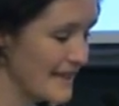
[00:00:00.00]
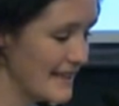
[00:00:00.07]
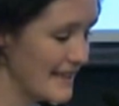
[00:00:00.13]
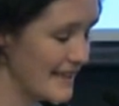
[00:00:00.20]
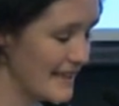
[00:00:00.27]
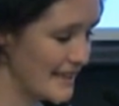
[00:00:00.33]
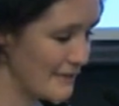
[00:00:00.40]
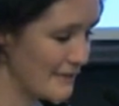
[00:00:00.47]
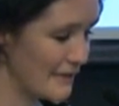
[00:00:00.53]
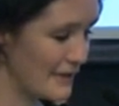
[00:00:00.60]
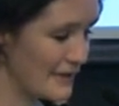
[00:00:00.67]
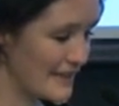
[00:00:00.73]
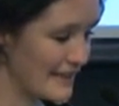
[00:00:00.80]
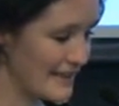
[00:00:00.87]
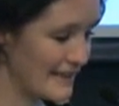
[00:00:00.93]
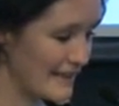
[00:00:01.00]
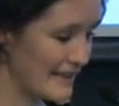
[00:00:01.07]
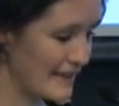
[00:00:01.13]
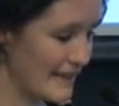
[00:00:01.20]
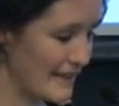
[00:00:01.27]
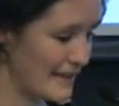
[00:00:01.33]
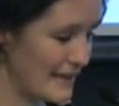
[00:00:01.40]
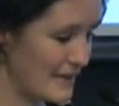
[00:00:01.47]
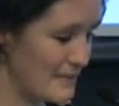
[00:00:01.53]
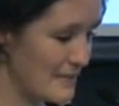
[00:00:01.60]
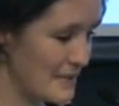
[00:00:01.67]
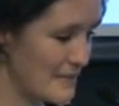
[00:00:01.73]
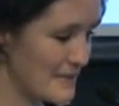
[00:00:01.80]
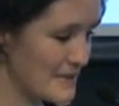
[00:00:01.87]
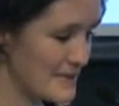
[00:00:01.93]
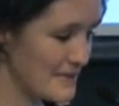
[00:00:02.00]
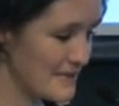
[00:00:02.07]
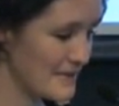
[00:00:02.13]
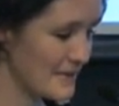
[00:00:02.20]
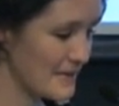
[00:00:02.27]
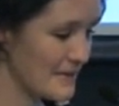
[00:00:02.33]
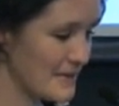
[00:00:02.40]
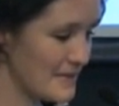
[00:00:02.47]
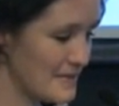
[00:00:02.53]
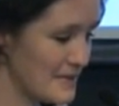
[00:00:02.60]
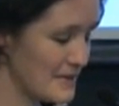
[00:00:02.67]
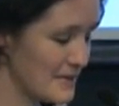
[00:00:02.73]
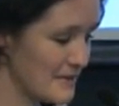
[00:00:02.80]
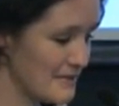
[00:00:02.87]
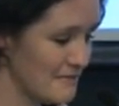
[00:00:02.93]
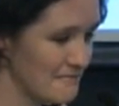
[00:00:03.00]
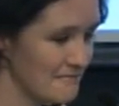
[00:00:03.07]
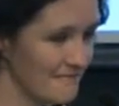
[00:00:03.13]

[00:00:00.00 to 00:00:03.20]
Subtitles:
inviting members of the group to